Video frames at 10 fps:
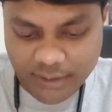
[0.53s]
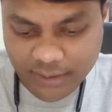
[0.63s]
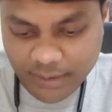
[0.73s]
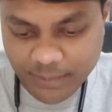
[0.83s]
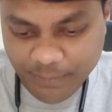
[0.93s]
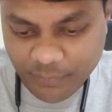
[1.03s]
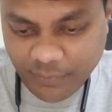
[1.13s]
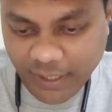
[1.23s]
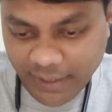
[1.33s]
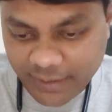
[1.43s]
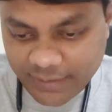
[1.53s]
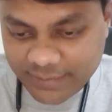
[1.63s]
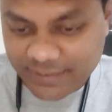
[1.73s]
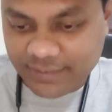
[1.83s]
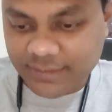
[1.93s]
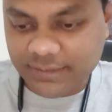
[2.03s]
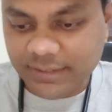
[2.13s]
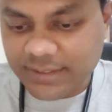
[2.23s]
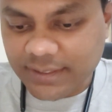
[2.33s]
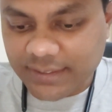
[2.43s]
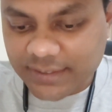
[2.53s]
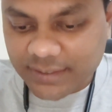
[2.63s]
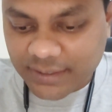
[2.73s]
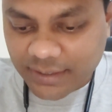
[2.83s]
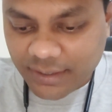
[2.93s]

Hi guys, since